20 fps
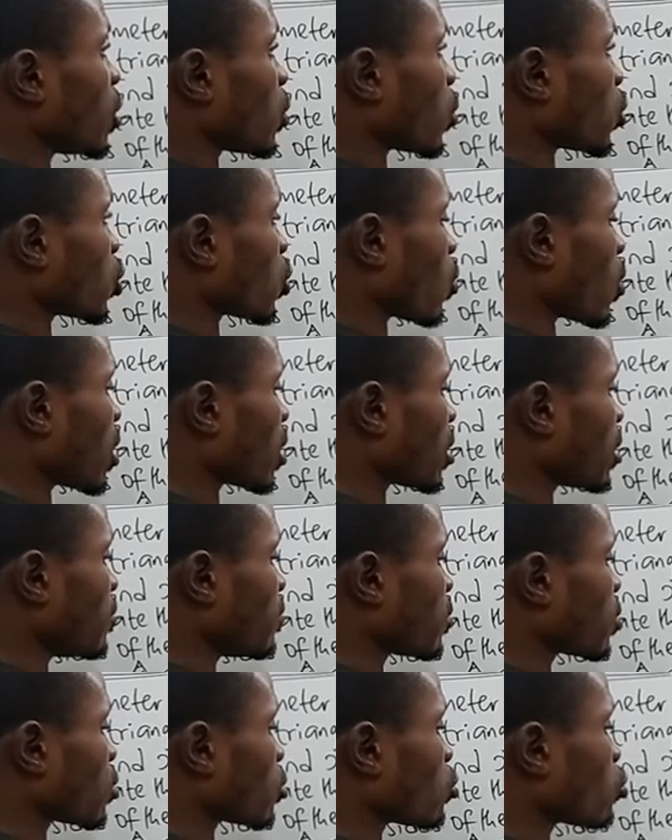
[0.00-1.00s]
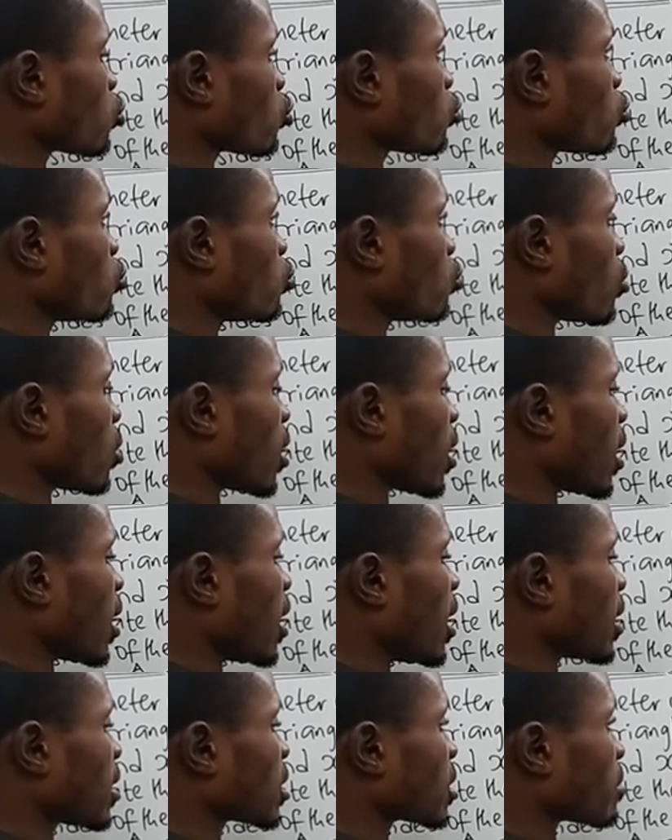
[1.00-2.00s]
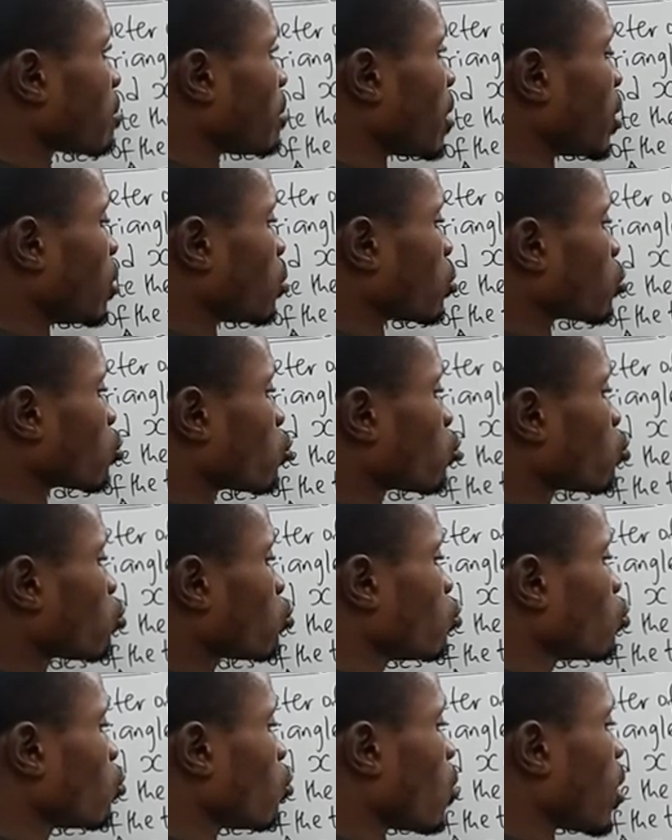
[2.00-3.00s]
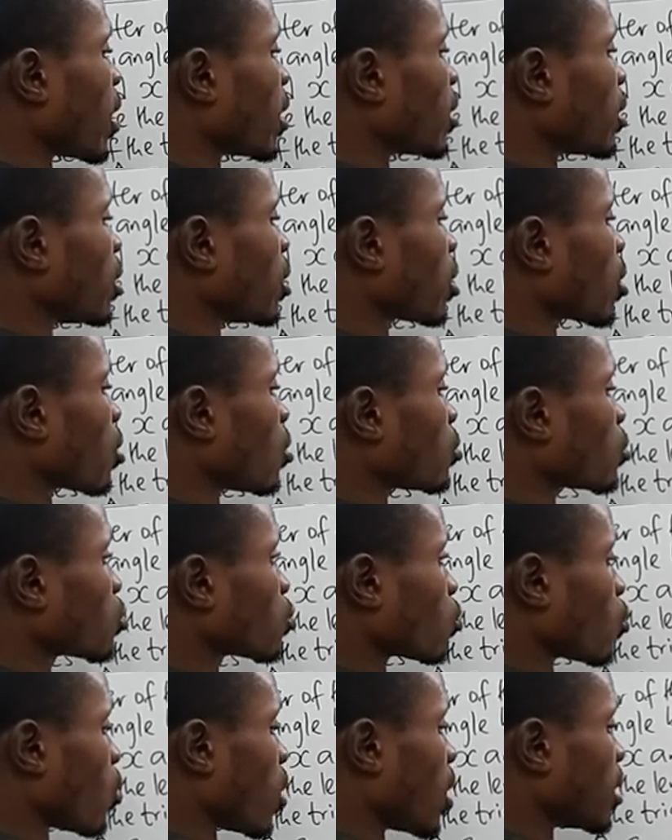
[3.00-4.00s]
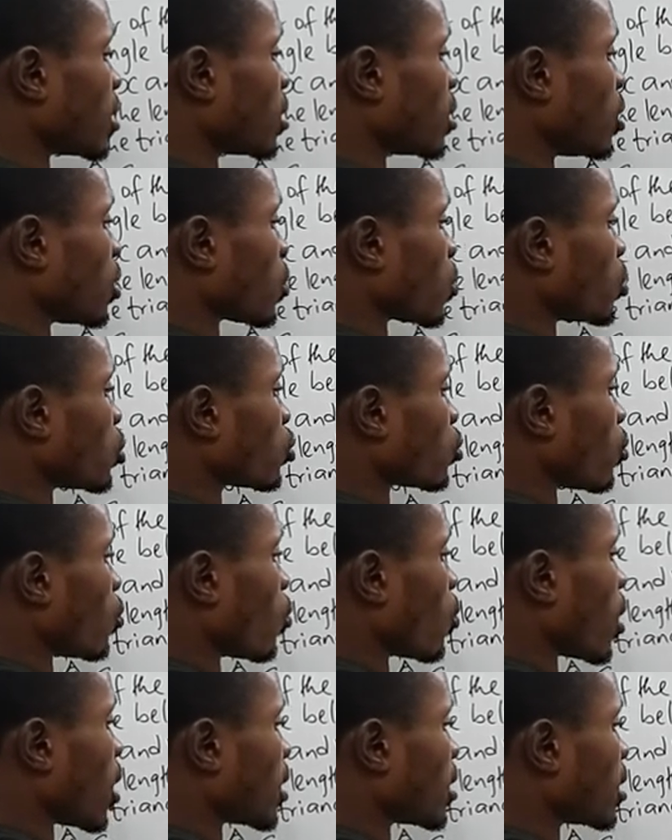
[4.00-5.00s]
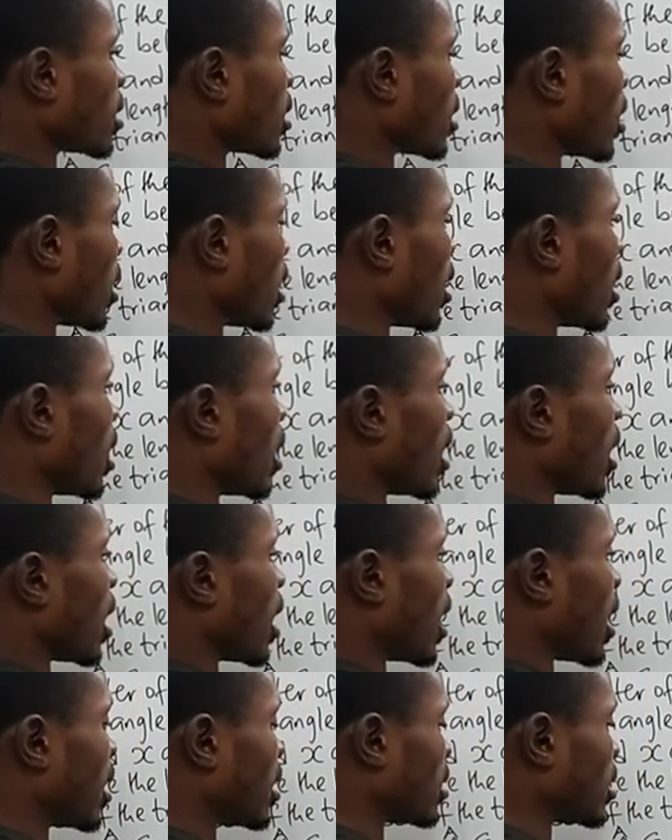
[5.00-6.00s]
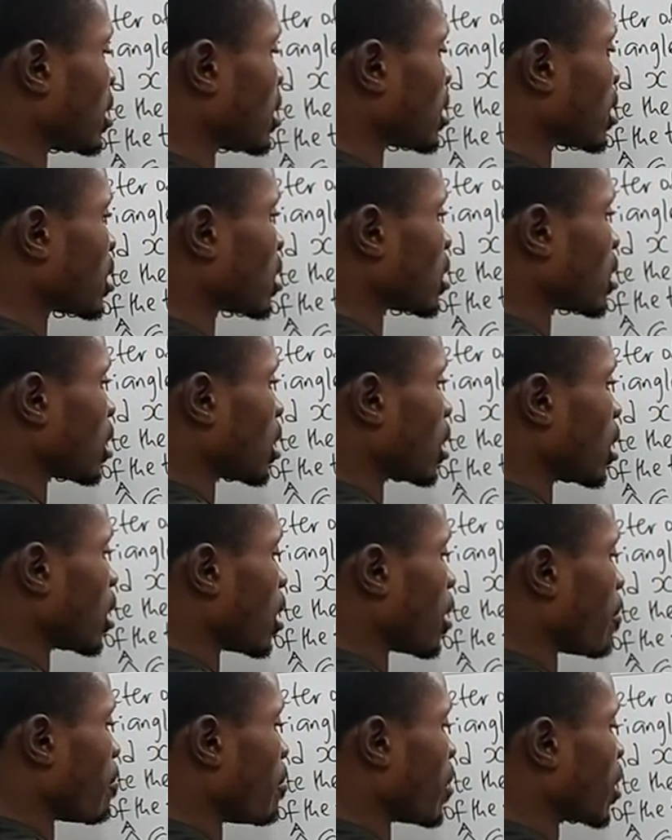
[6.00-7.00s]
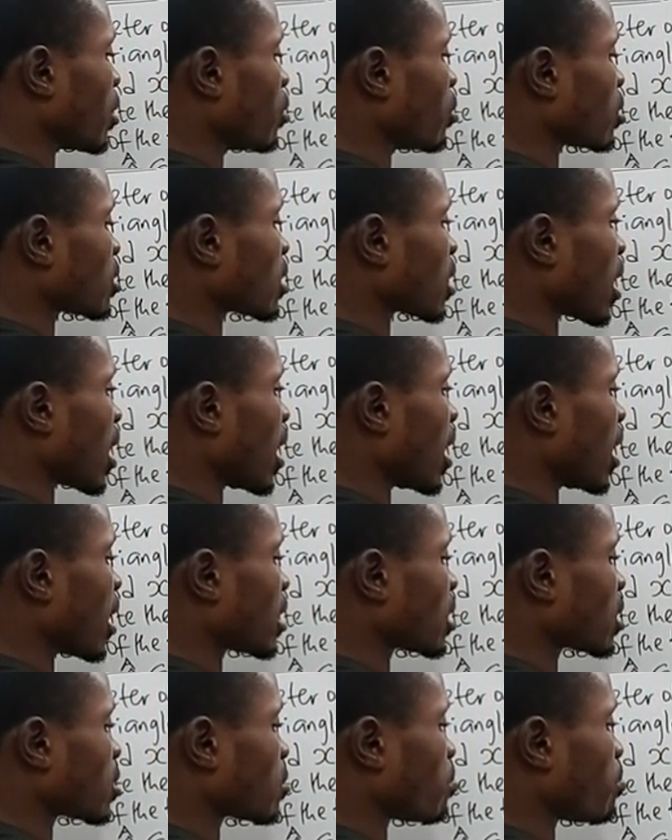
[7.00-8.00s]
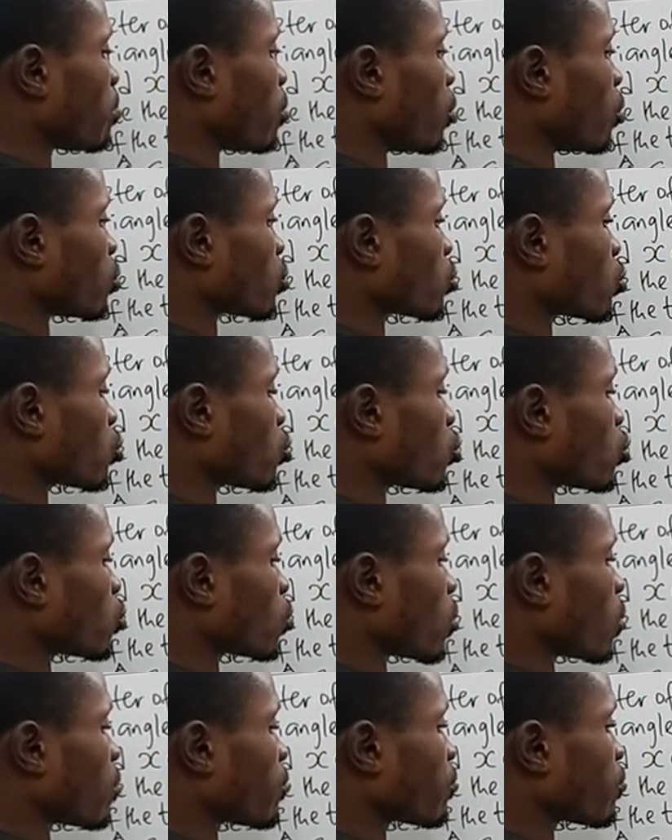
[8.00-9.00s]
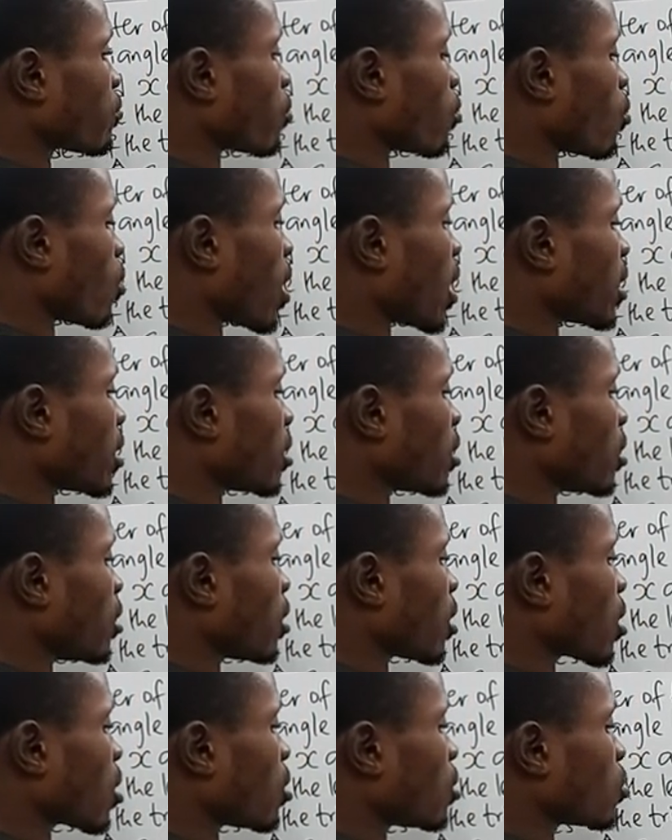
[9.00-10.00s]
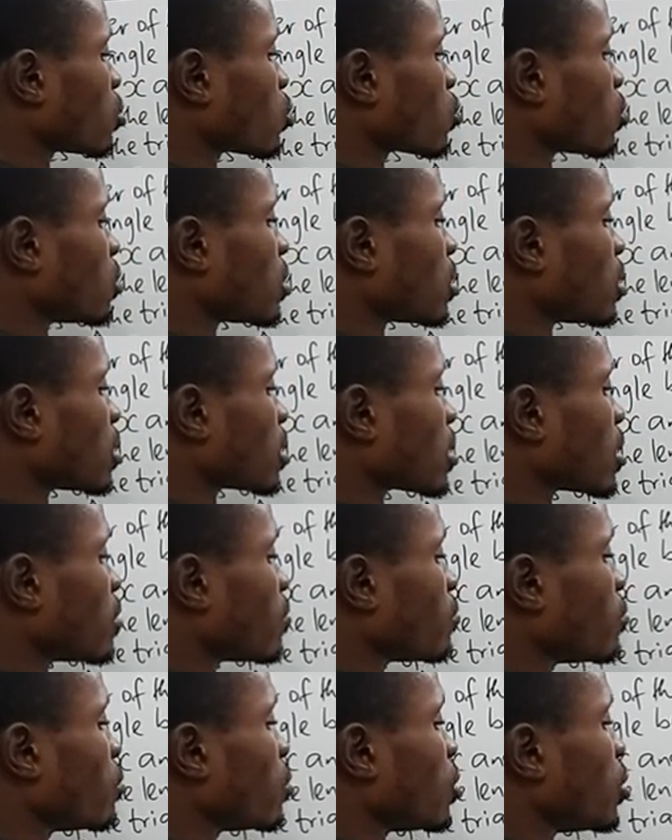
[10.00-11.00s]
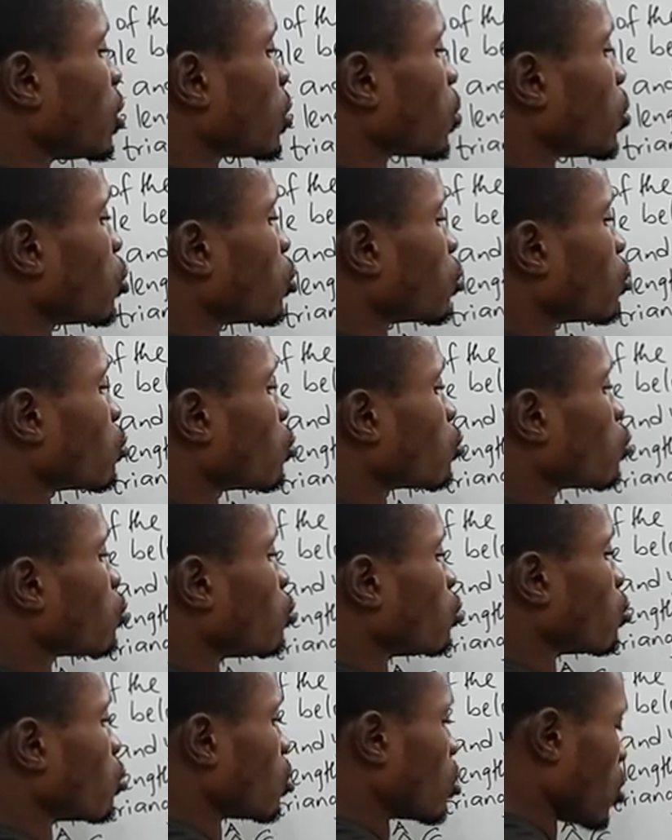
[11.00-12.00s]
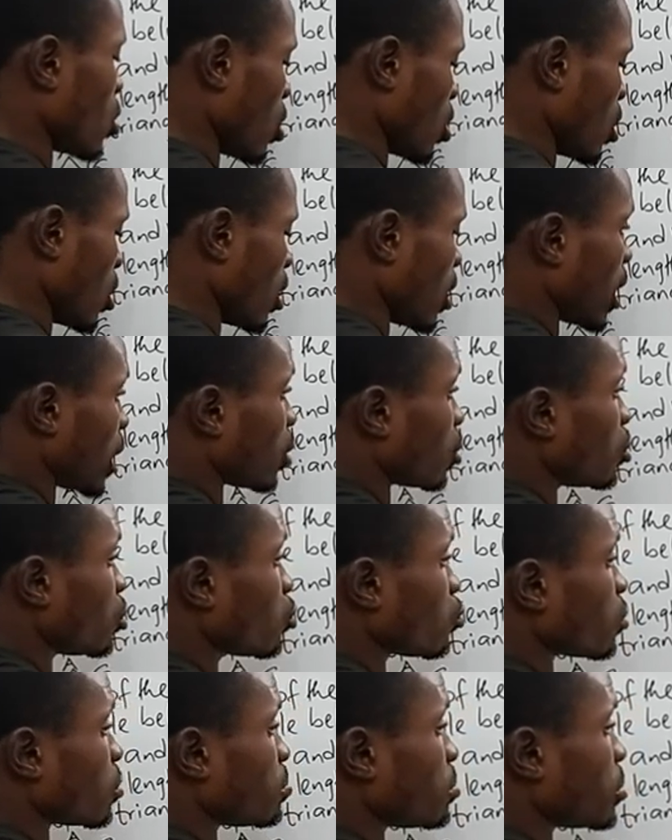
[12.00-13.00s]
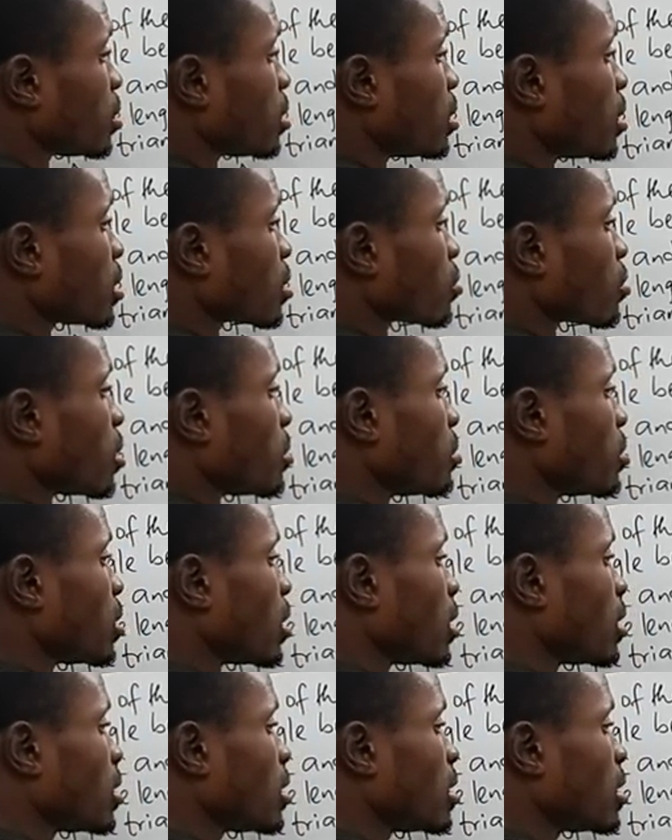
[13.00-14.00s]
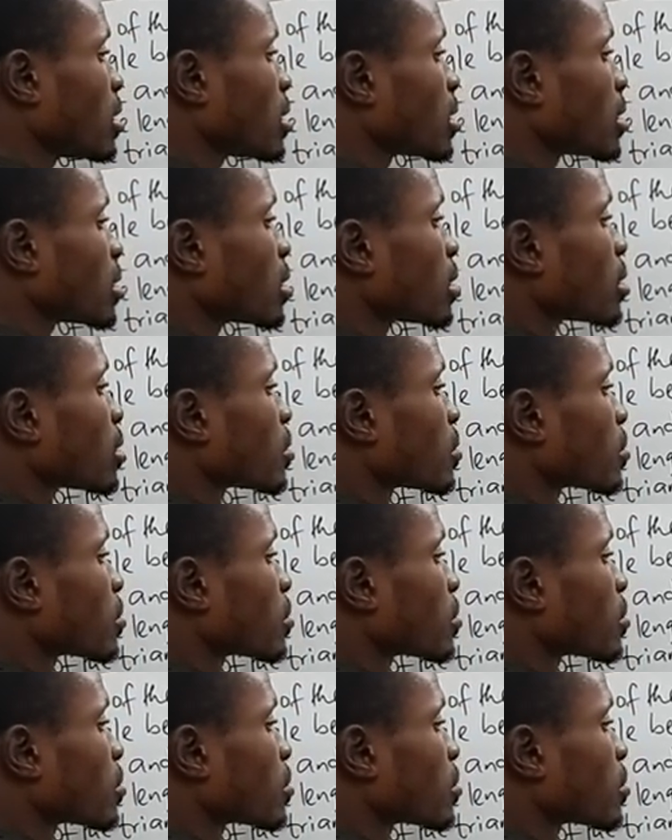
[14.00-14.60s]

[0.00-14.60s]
Equation 1 gives 2x minus 2y equals 1. Equation 1. And minus x plus 12y equals 27. Equation 2. I don't need to repeat this, so let me delete this.